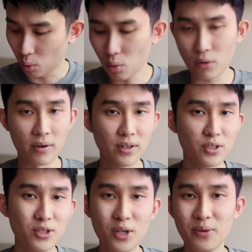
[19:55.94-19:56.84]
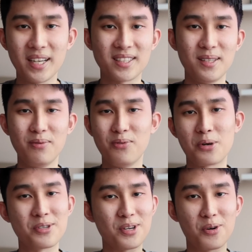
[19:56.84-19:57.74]
or Sony
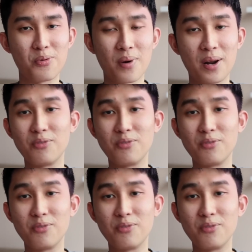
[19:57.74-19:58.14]
XM4s a run